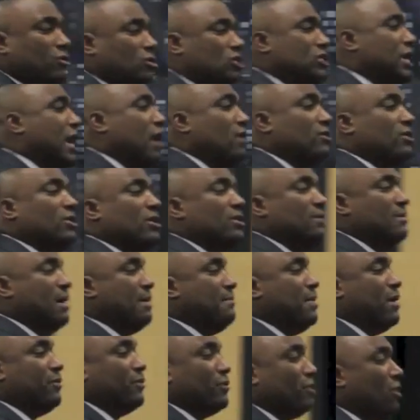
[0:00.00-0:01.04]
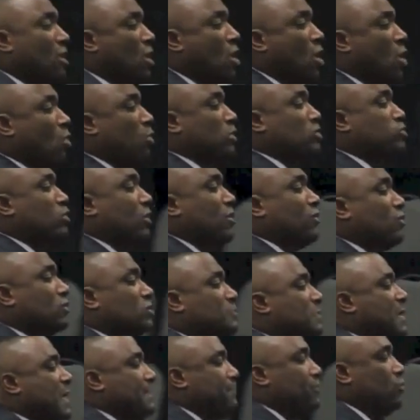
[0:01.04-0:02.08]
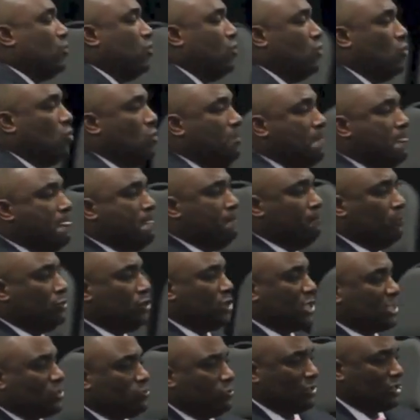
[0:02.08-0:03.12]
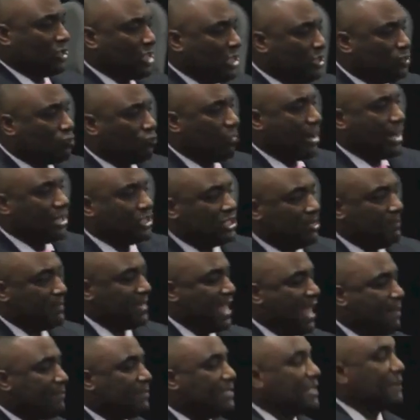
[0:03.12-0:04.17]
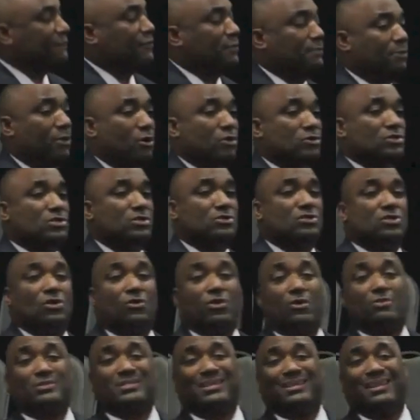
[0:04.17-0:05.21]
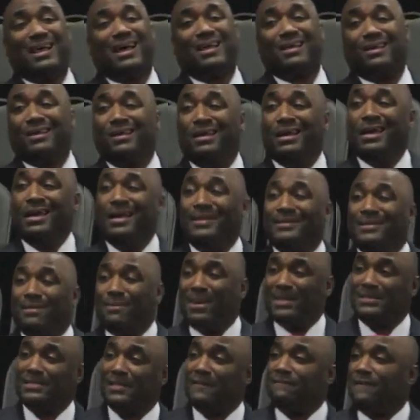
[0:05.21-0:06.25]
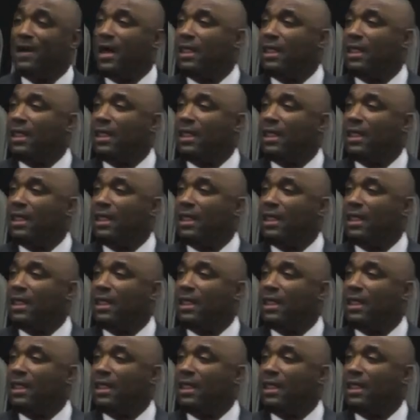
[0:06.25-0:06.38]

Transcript: in her childhood, and my mother was one of those people who just when she drank, she became a different person. So there was a lot of domestic